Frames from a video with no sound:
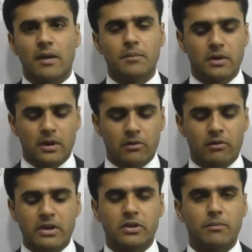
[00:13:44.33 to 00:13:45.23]

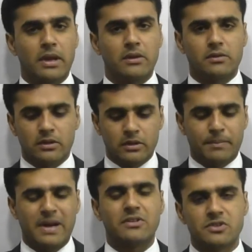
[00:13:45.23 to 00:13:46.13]
and writing means
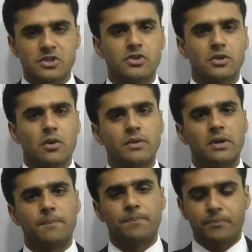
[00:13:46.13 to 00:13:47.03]
the presentation of
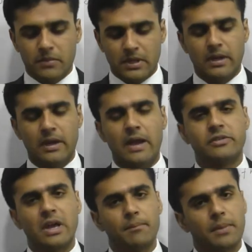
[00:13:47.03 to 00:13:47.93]
the
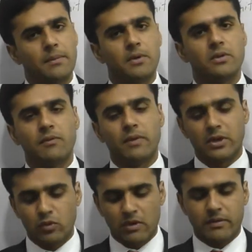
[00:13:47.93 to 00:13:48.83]
exam paper, the
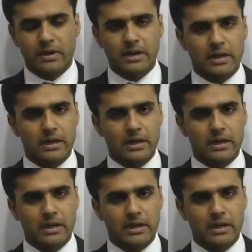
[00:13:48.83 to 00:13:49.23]
way you have